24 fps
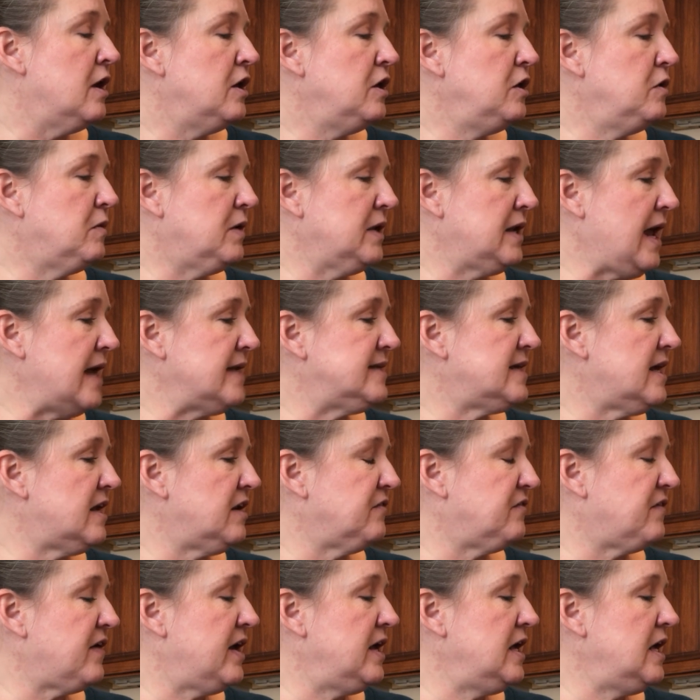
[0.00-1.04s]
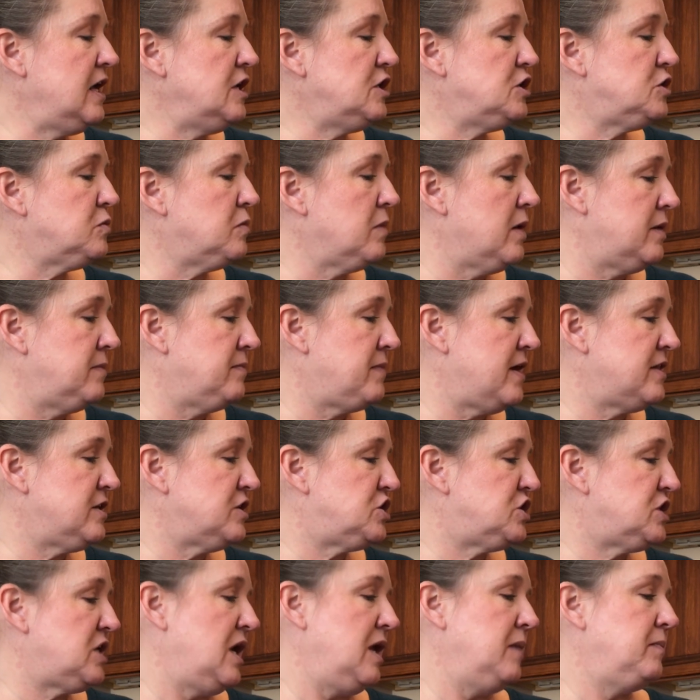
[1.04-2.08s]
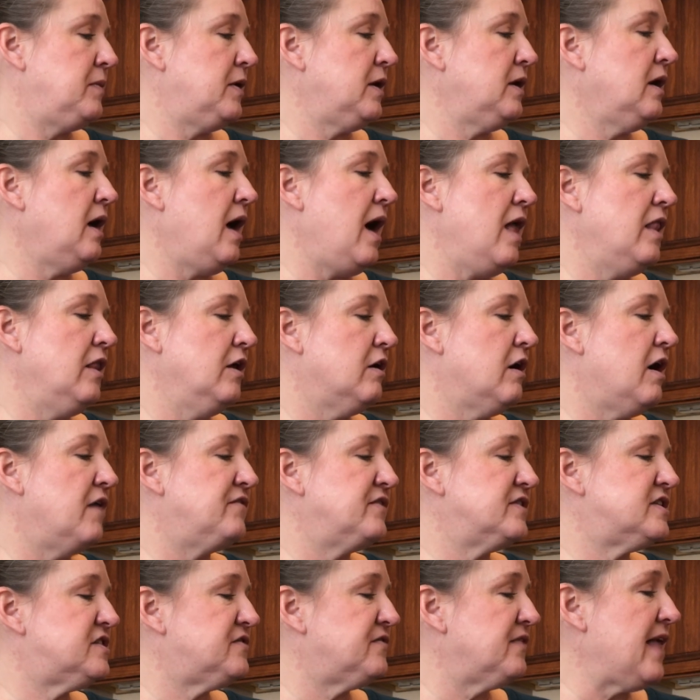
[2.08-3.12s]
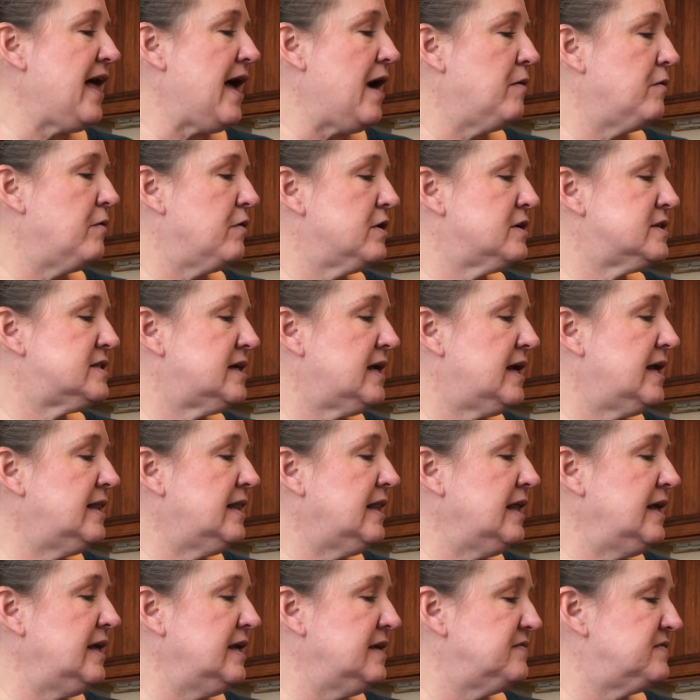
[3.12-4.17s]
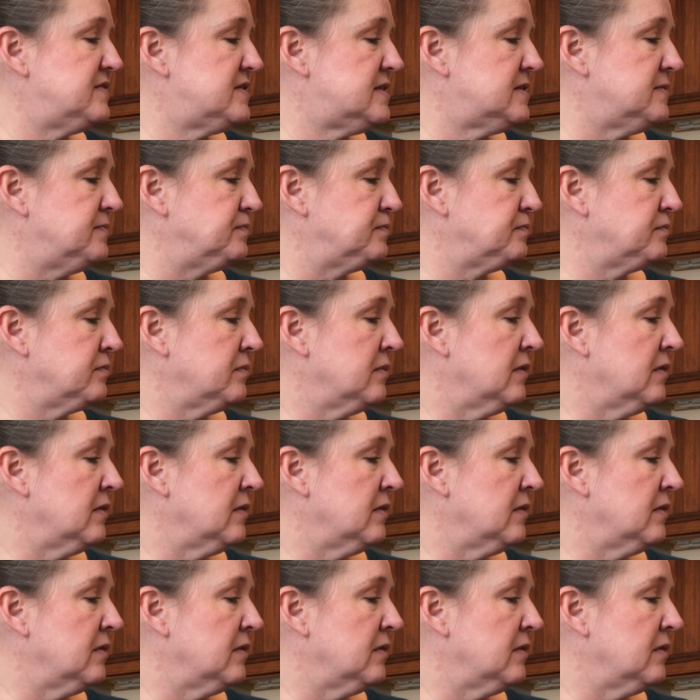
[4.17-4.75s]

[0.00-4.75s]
You can identify each one by the shape and color of its flowers and leaves.